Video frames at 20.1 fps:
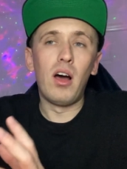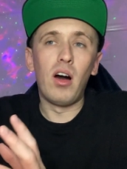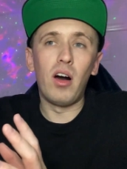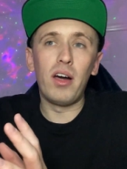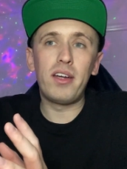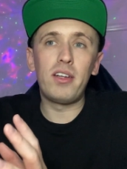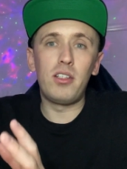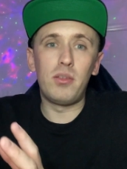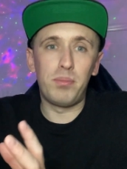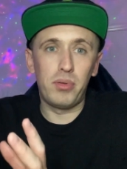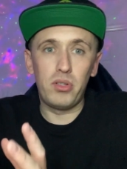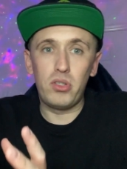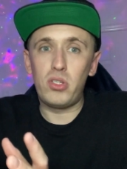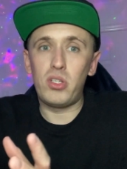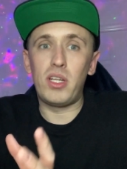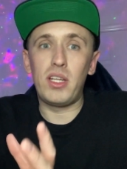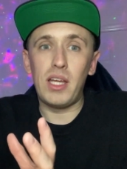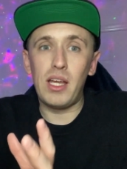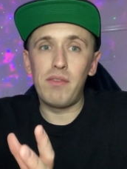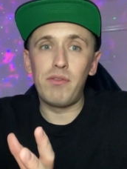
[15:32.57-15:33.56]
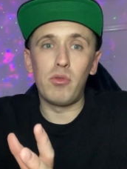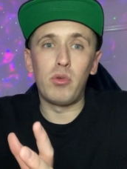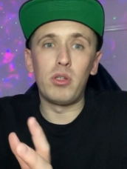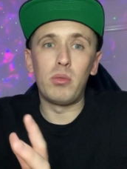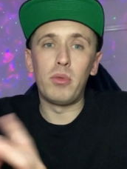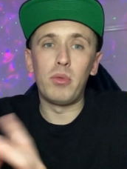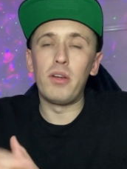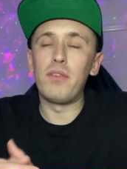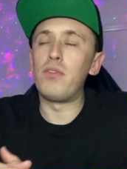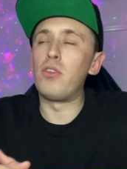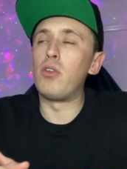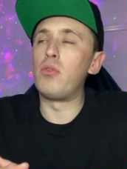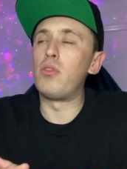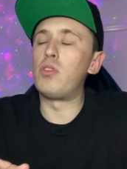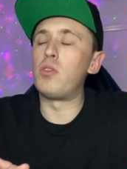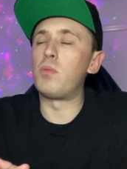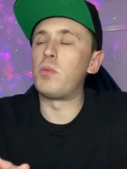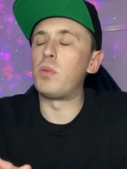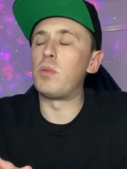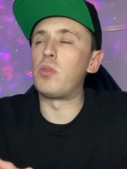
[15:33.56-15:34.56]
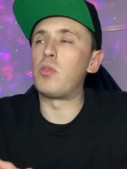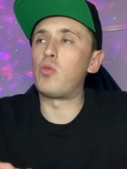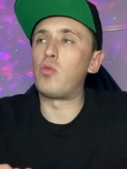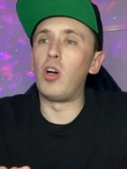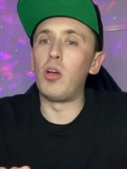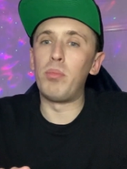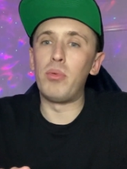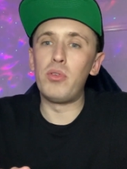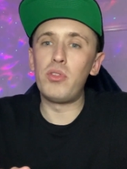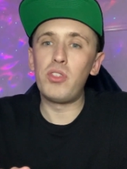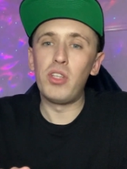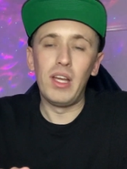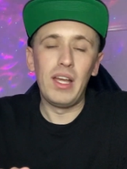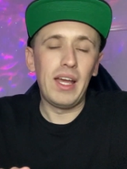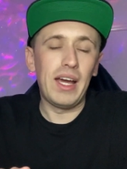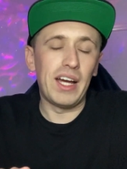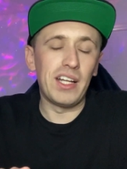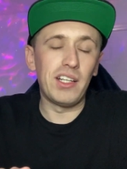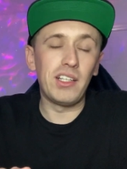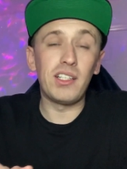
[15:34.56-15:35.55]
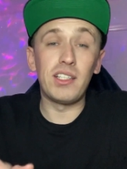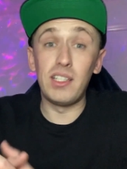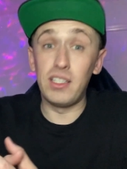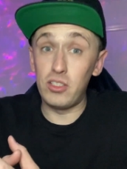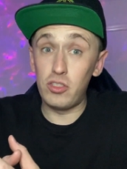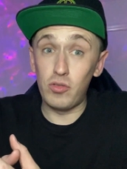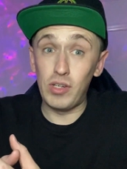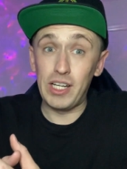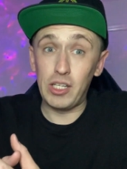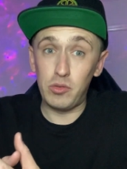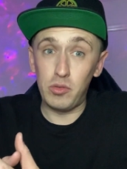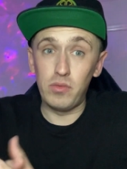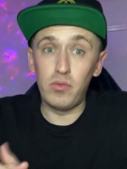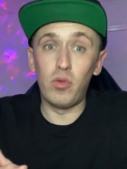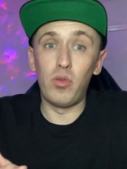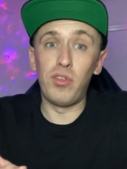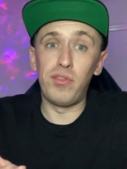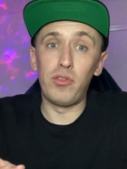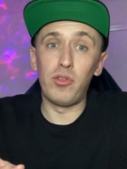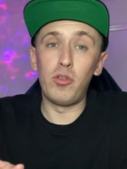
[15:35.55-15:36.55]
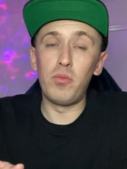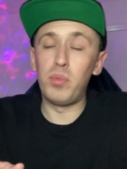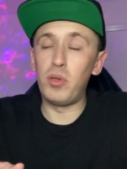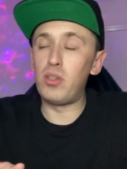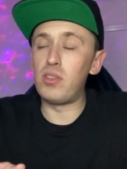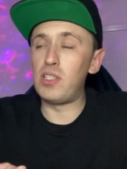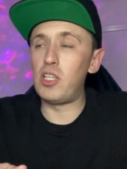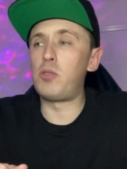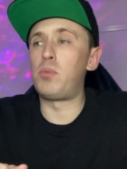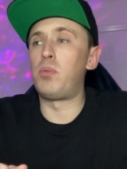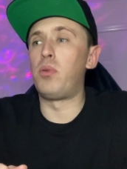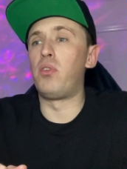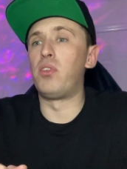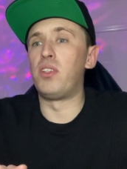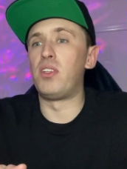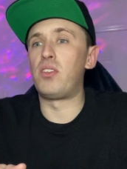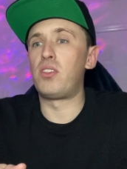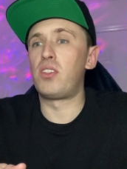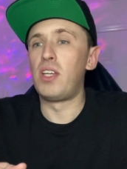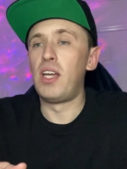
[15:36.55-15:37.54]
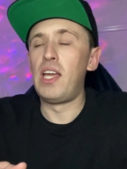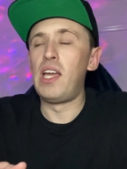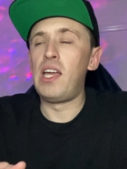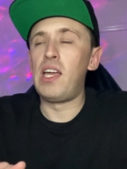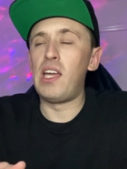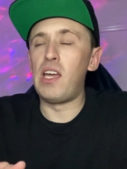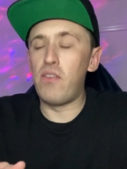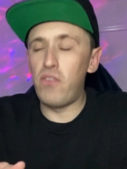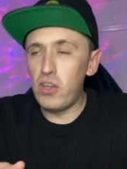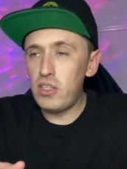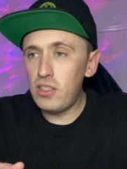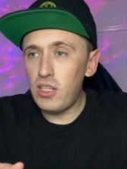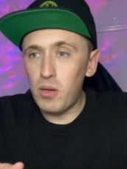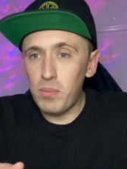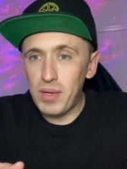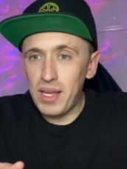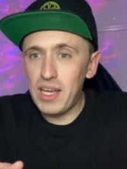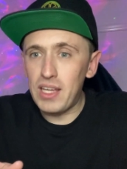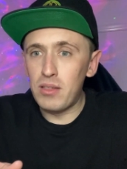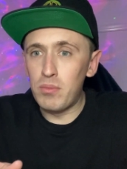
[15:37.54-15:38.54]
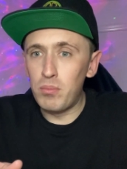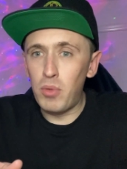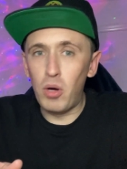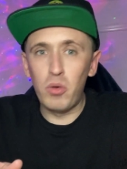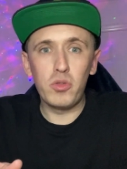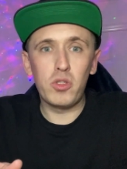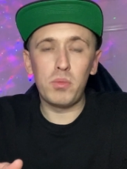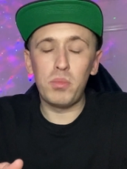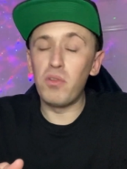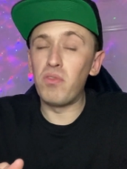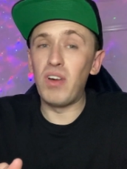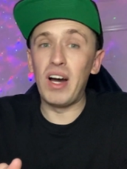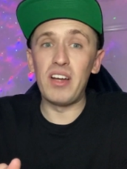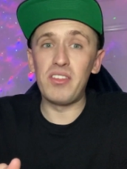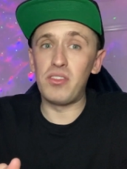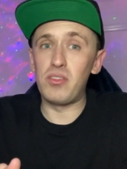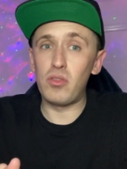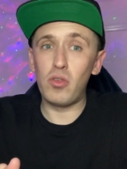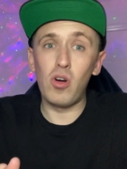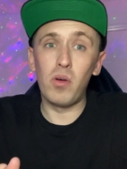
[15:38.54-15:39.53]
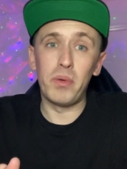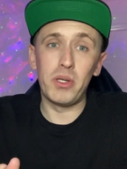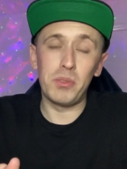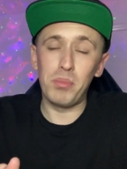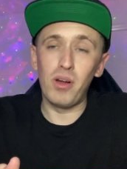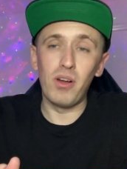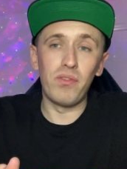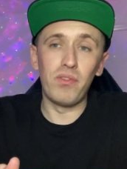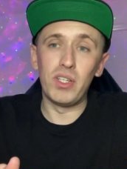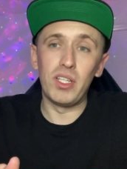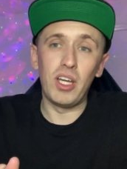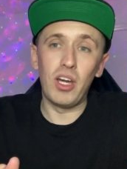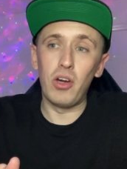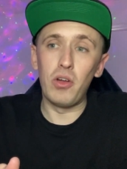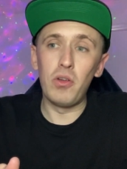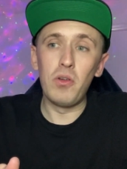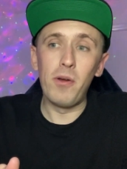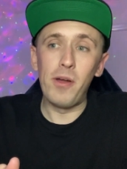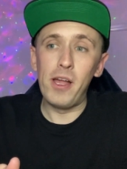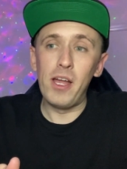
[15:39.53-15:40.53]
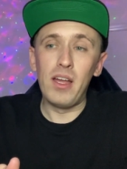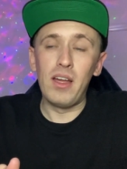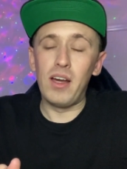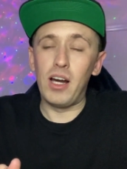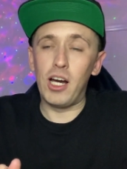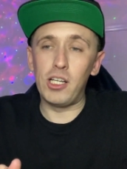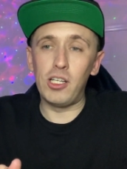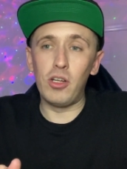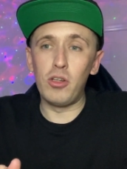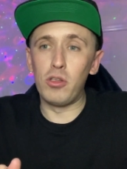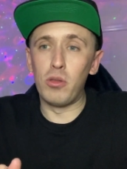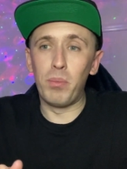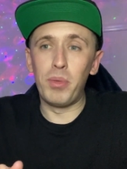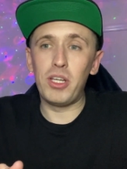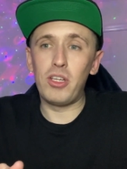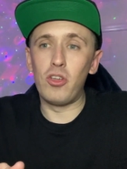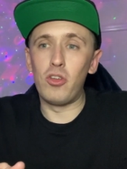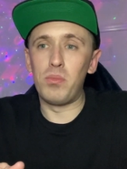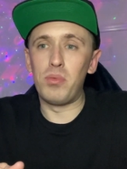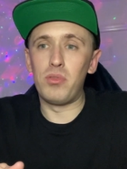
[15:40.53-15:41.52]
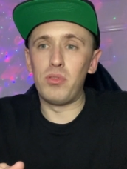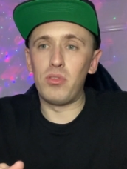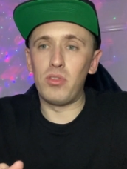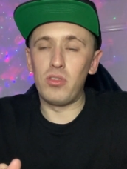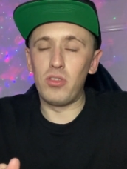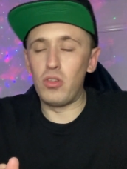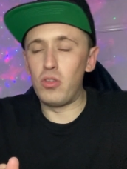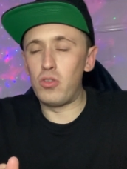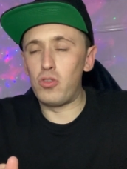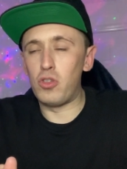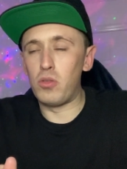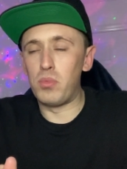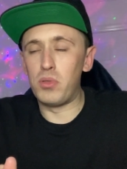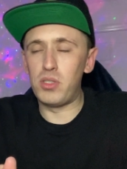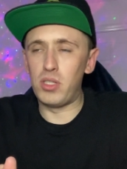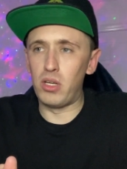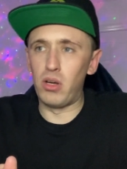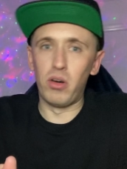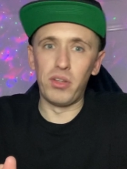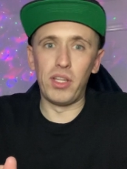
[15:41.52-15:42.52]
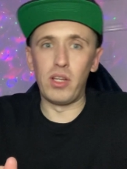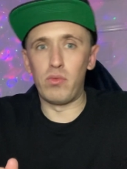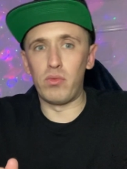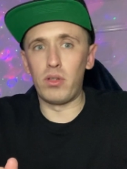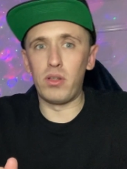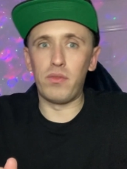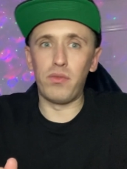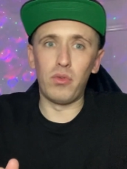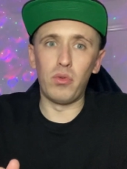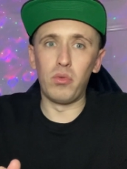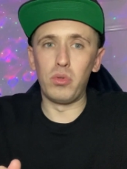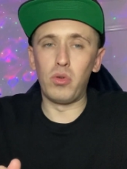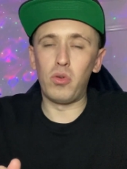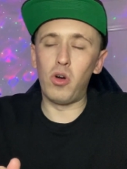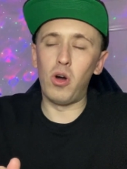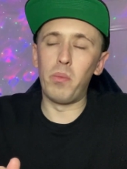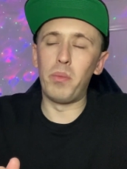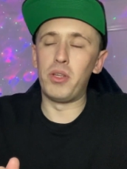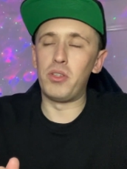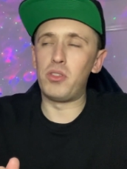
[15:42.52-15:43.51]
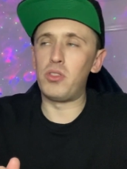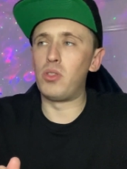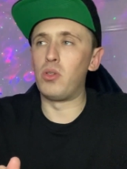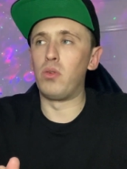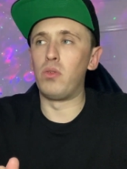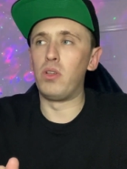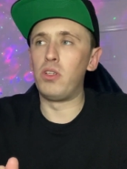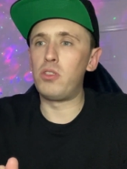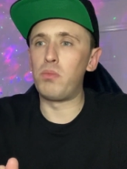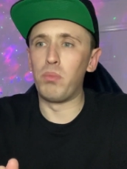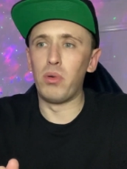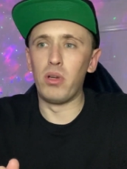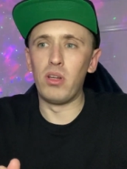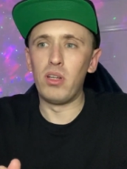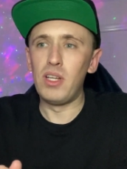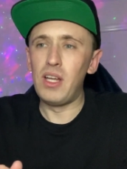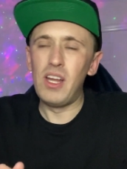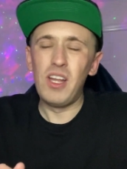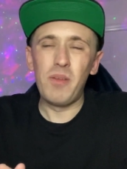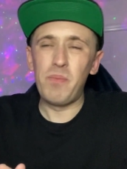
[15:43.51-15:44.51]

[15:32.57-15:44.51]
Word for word: I can appreciate every one of my viewers and subscribers, and I can interact with all of you because let's be honest, if I ended up getting multiple thousands of comments per video, I know the big YouTubers say, oh, they read through all the comments and all this, but